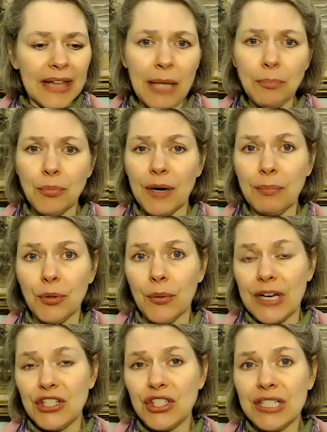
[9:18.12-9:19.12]
in
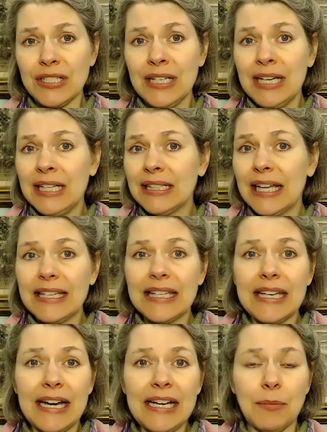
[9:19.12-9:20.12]
preparation, like
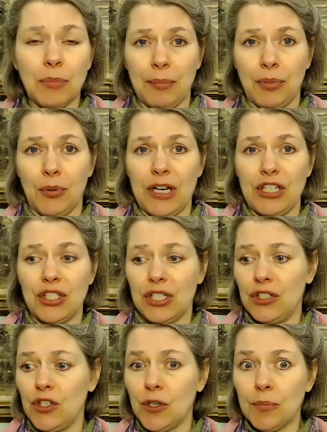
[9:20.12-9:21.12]
in any
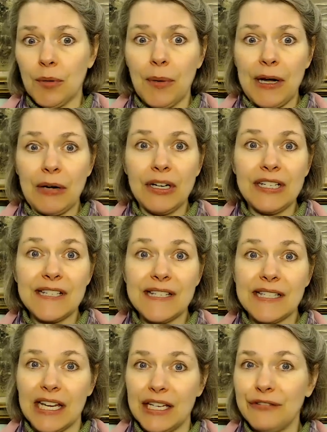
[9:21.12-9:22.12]
preparation, you're preparing to
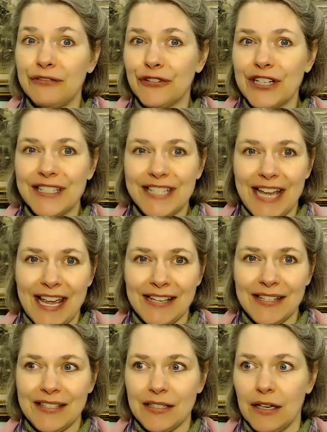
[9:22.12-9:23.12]
study for a
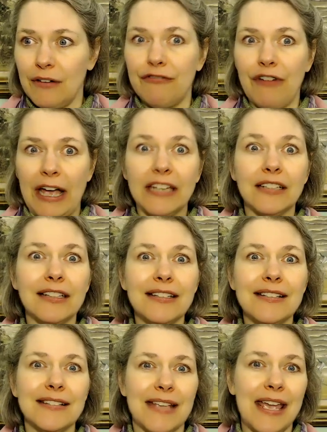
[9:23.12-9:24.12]
test, a final
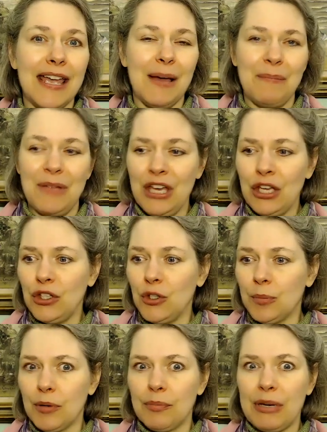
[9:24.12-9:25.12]
exam, you're
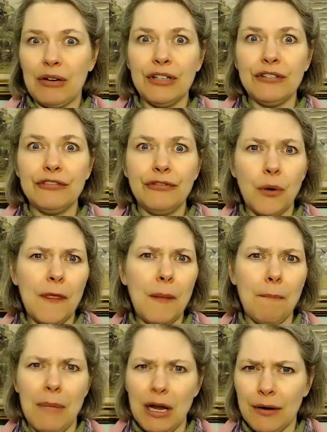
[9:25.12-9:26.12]
preparing for the
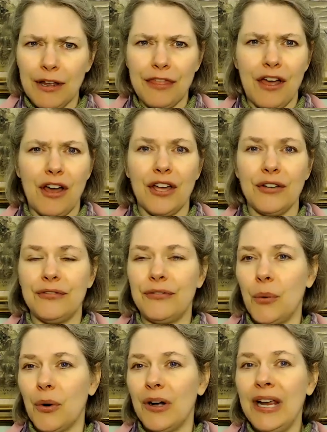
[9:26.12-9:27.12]
marathon,
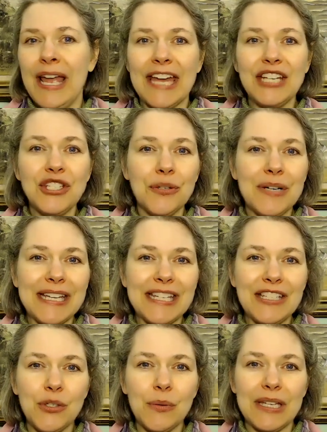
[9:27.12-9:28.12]
for entering
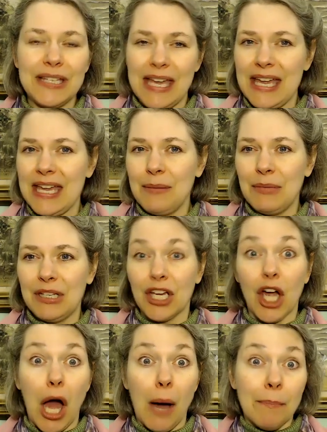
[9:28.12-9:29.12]
into a game and a
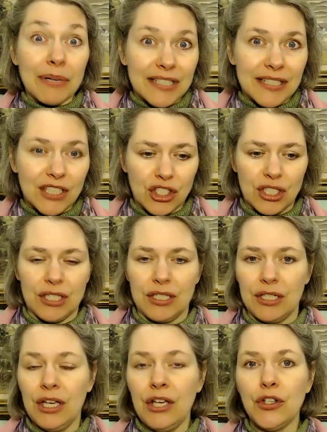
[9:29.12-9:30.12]

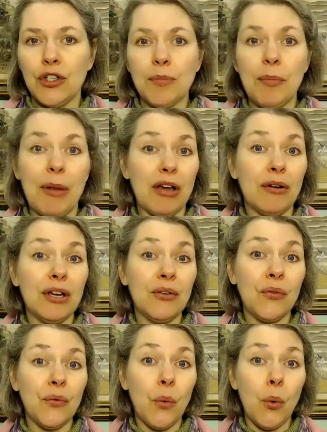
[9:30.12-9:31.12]
competition, you're preparing
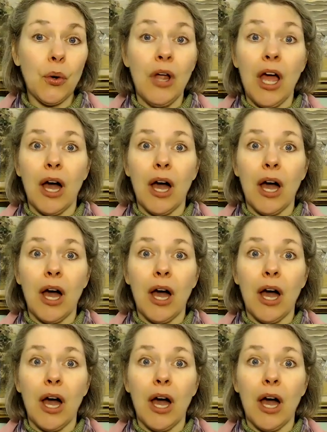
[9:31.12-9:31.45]
for,